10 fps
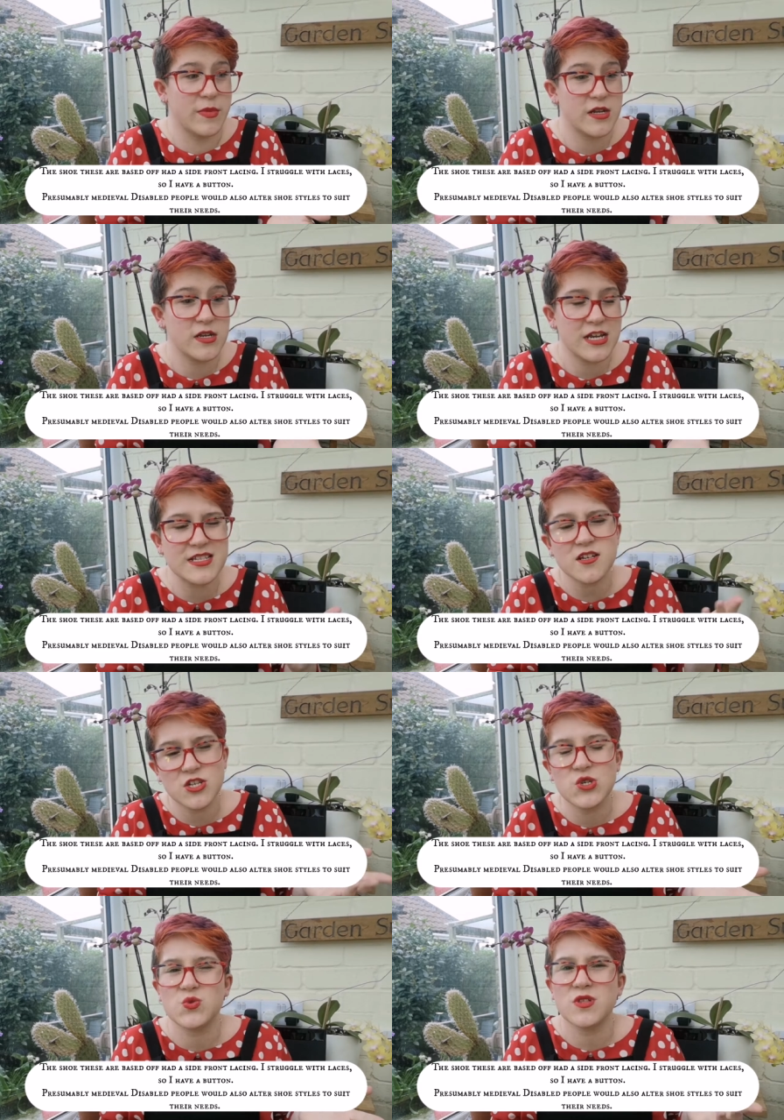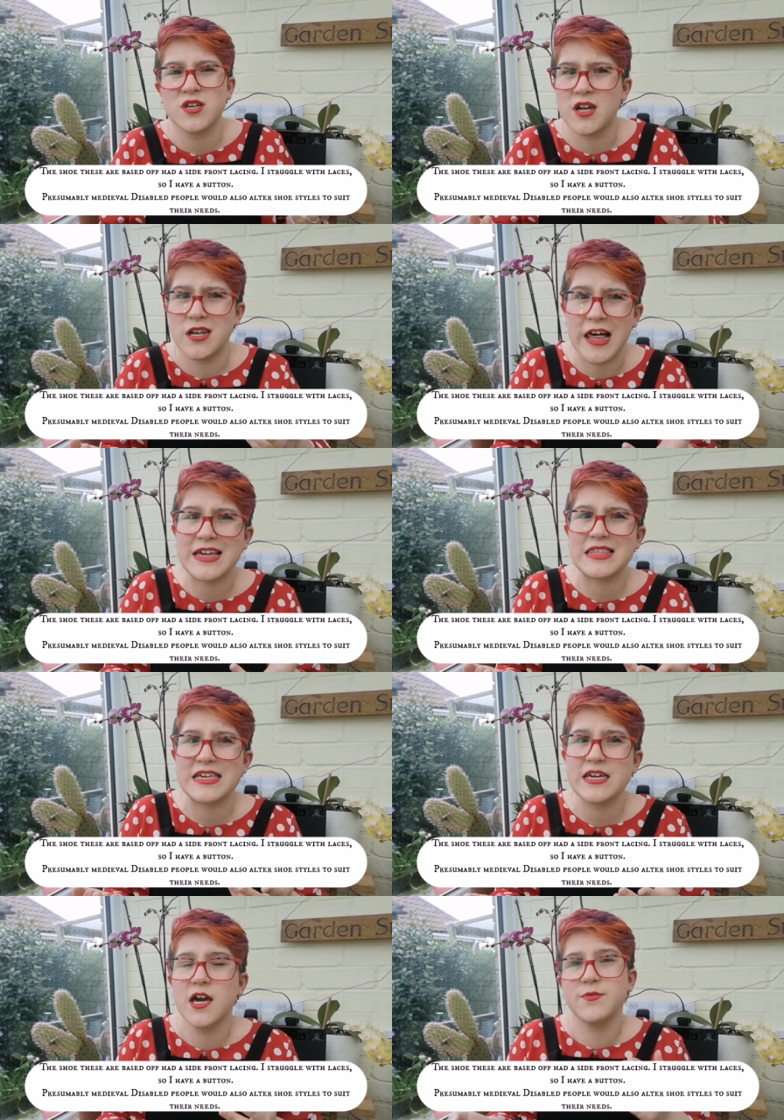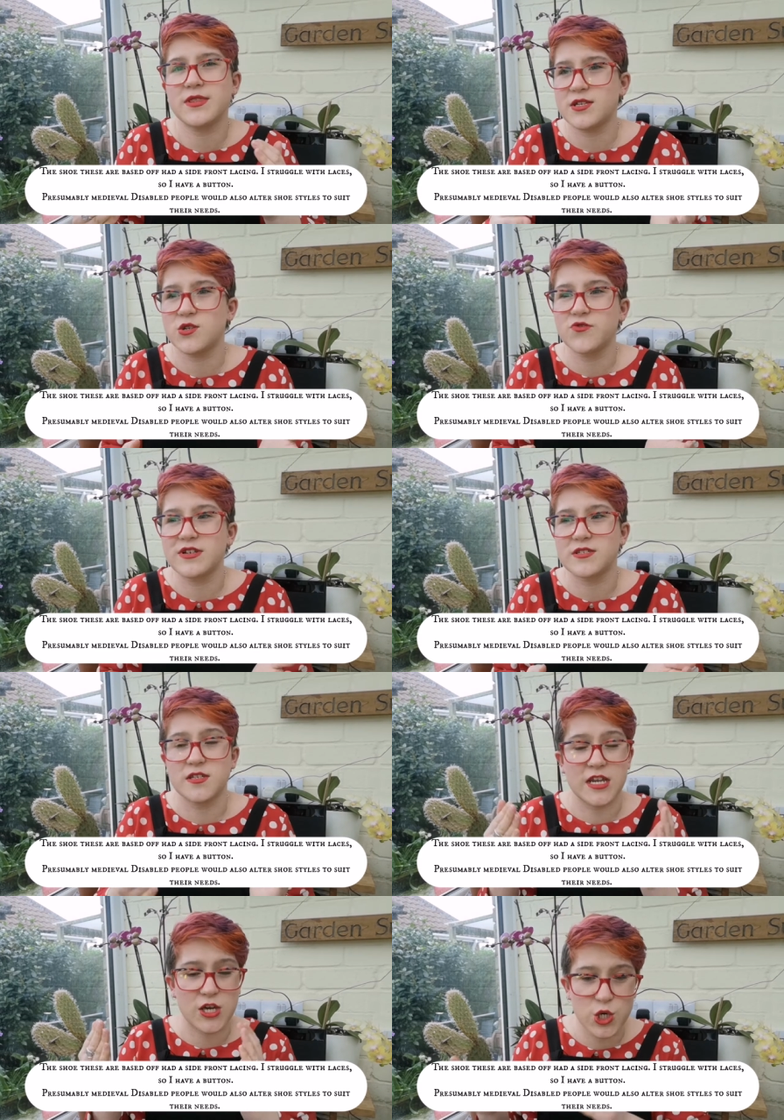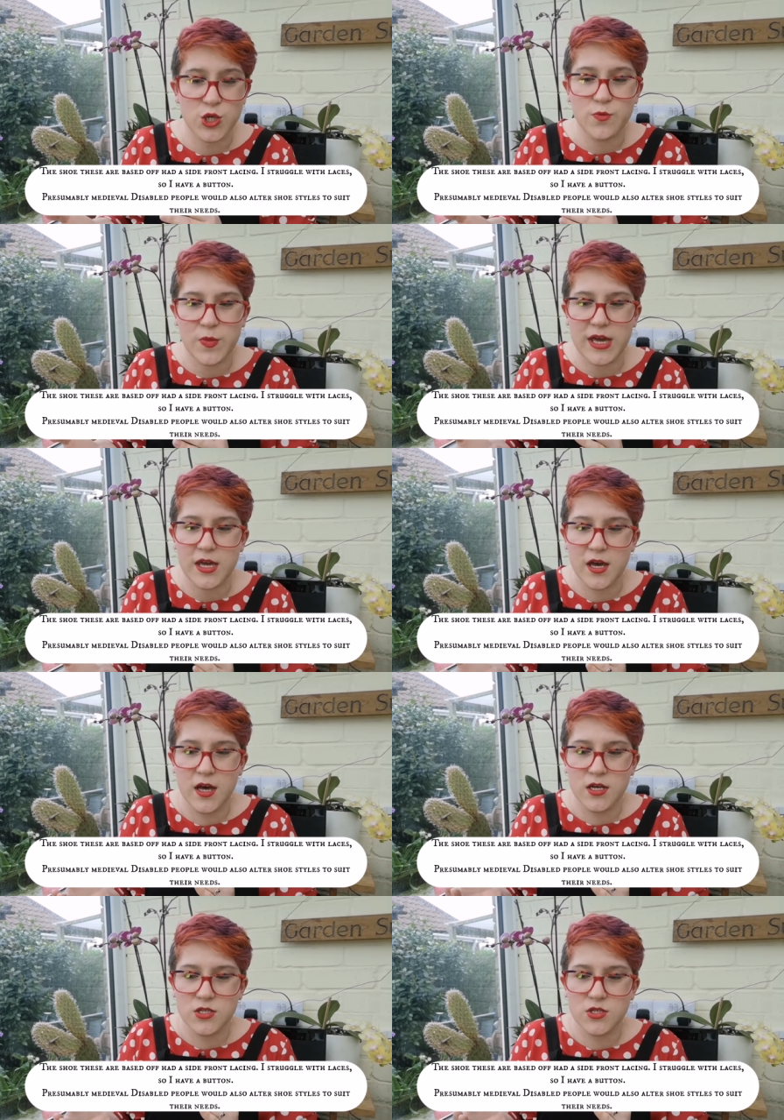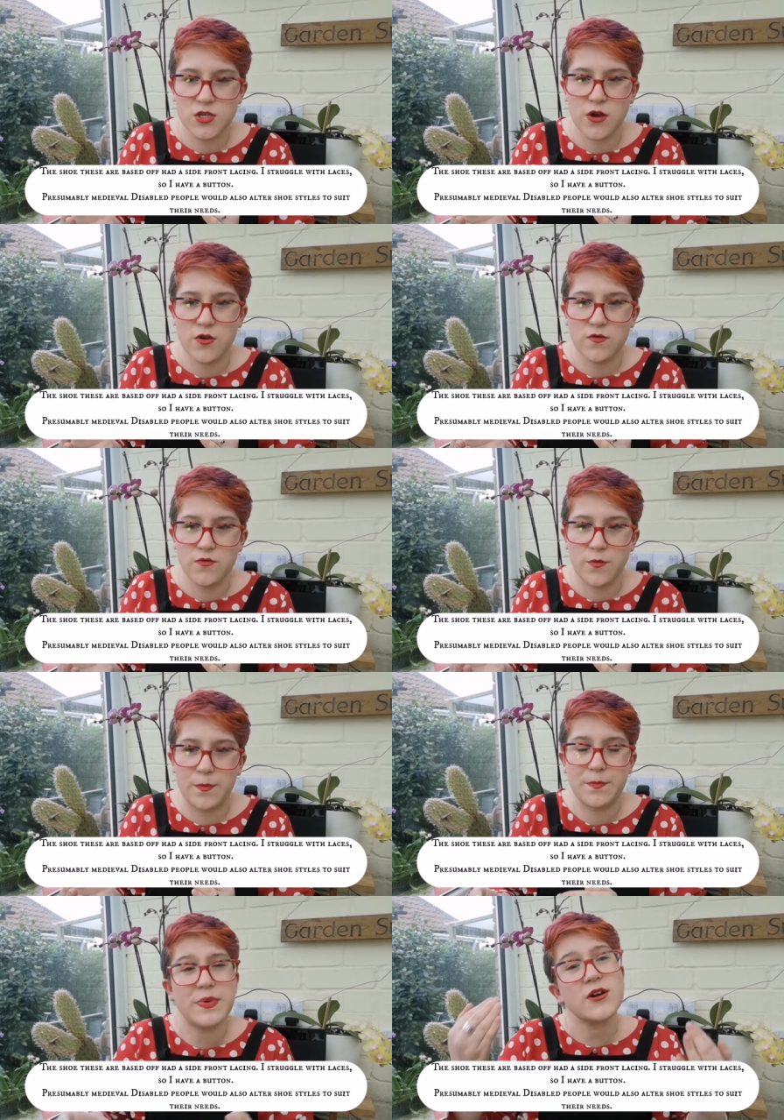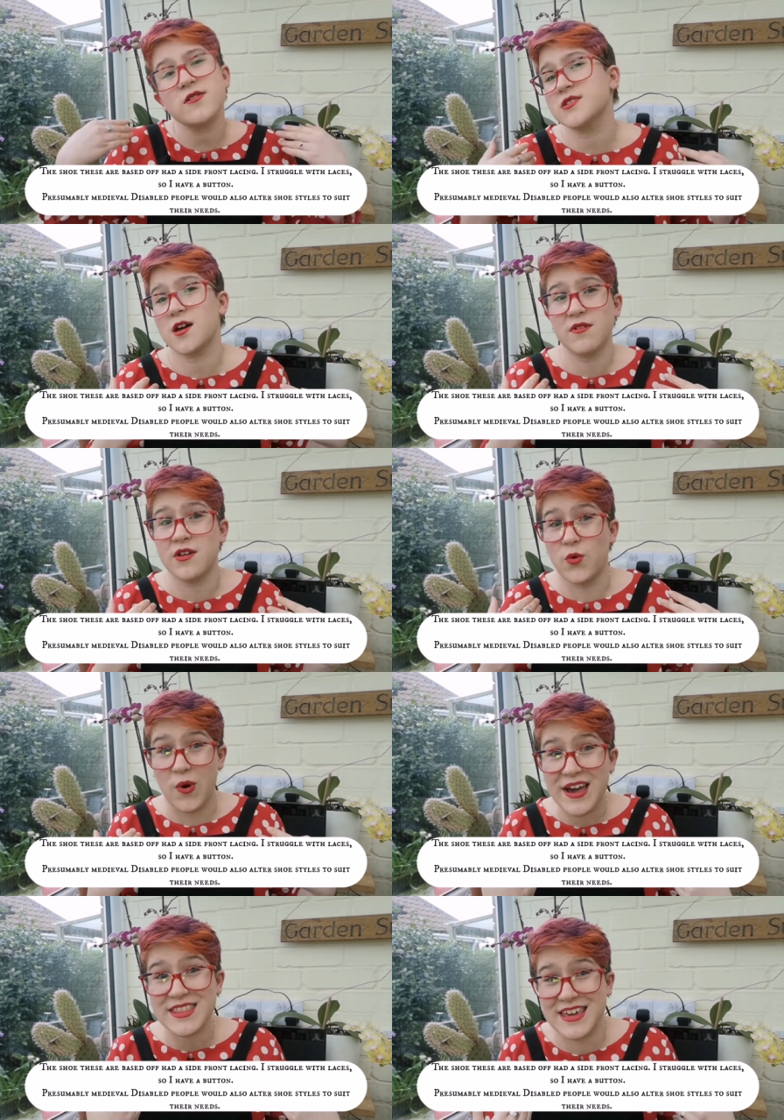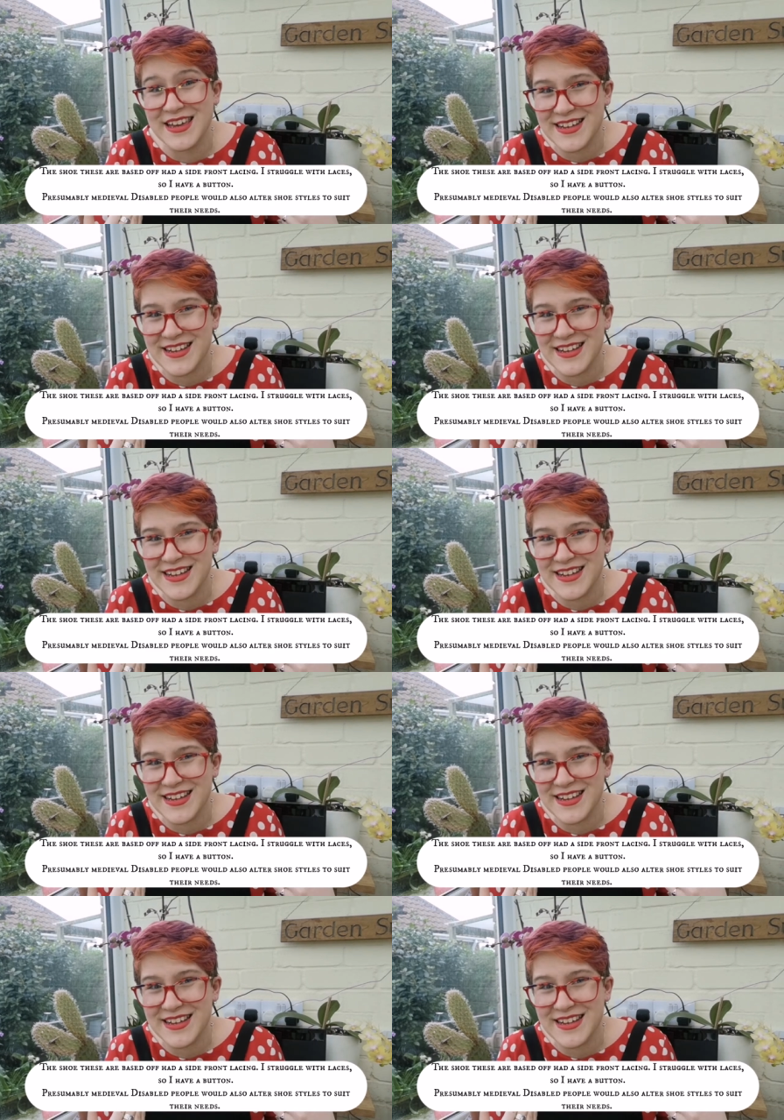with a button. It's unusual and unlikely, but there's no reason that it couldn't be. So, because I'm gonna wear